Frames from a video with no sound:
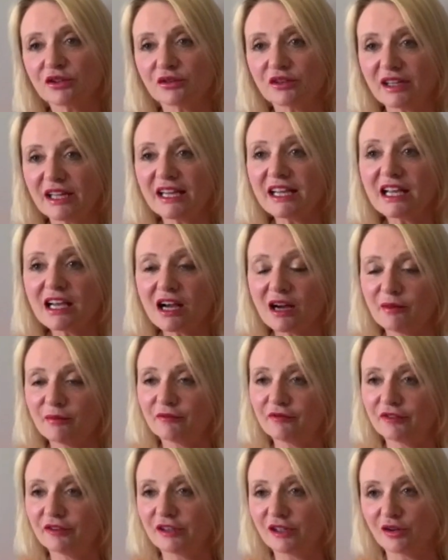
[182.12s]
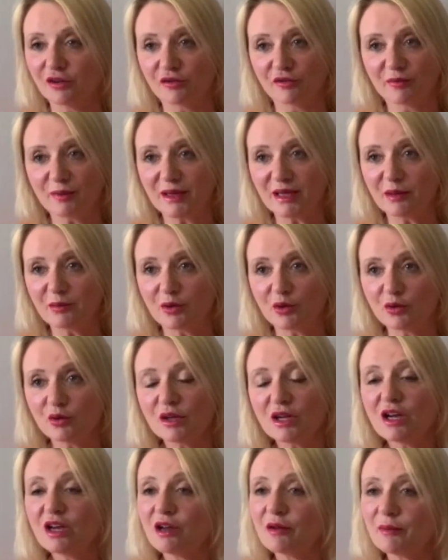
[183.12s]
on income for a lot of people.
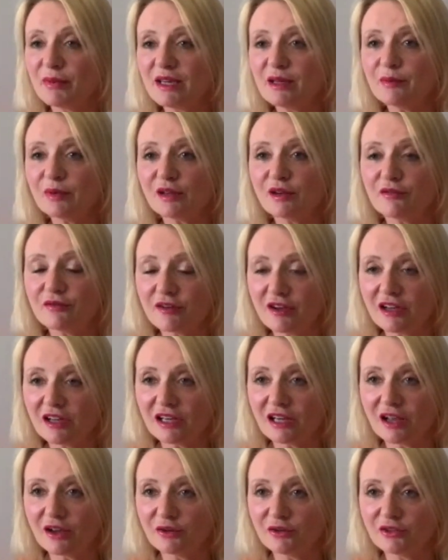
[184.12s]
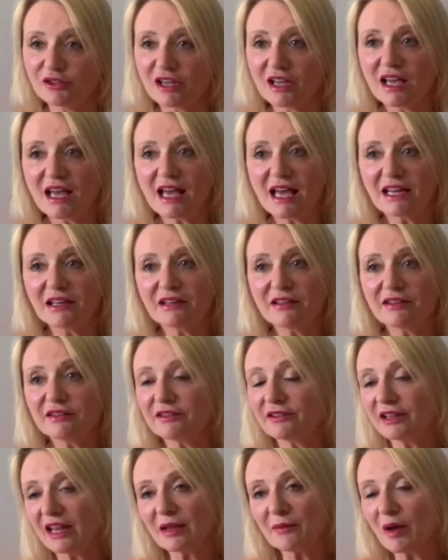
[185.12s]
People are furloughed and
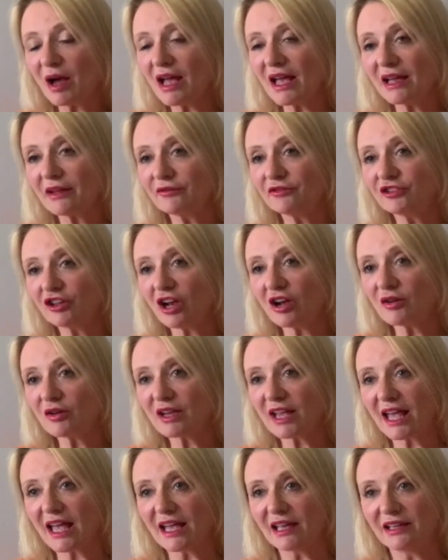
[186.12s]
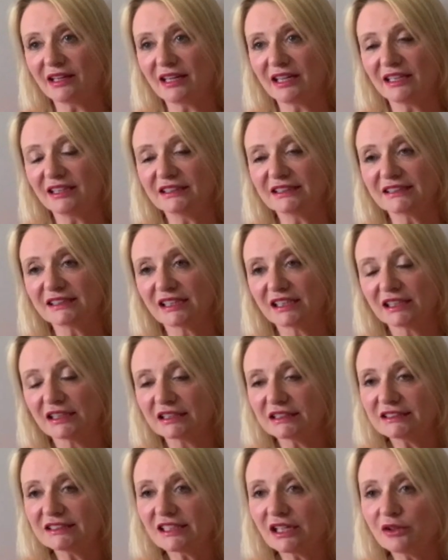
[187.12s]
they might have childcare needs.
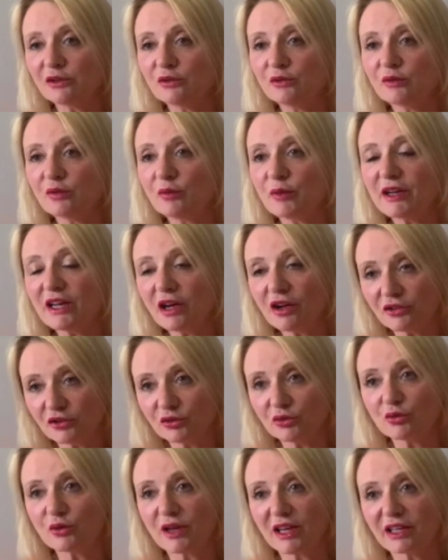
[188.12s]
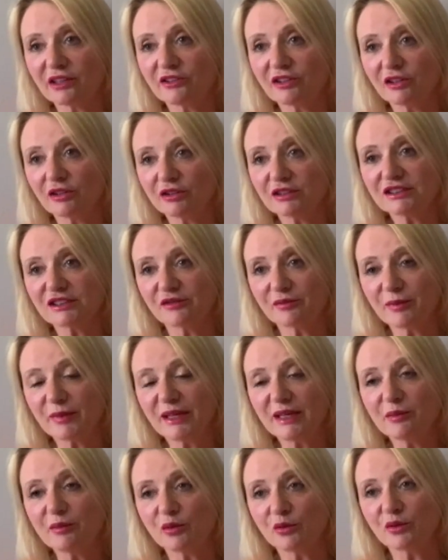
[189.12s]
So we are talking to lots of
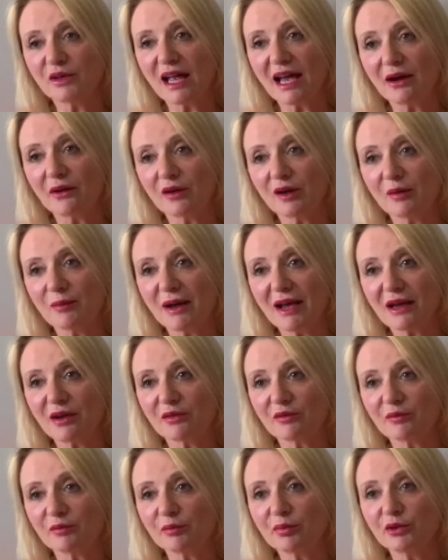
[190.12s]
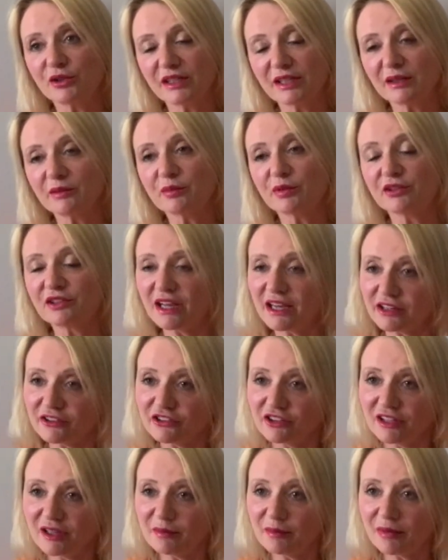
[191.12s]
people now about putting
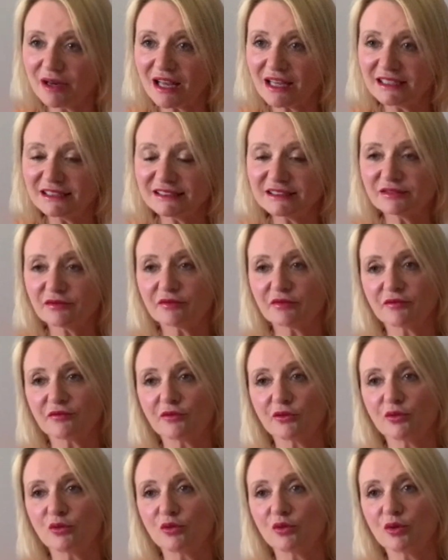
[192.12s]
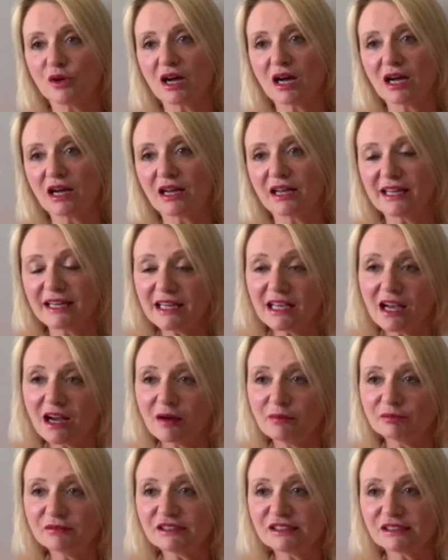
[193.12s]
protection in place for
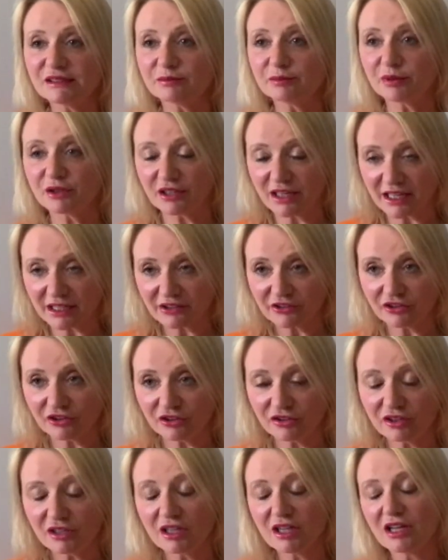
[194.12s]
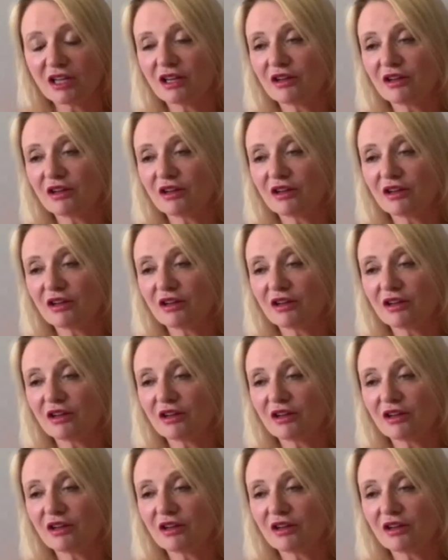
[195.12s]
income protection,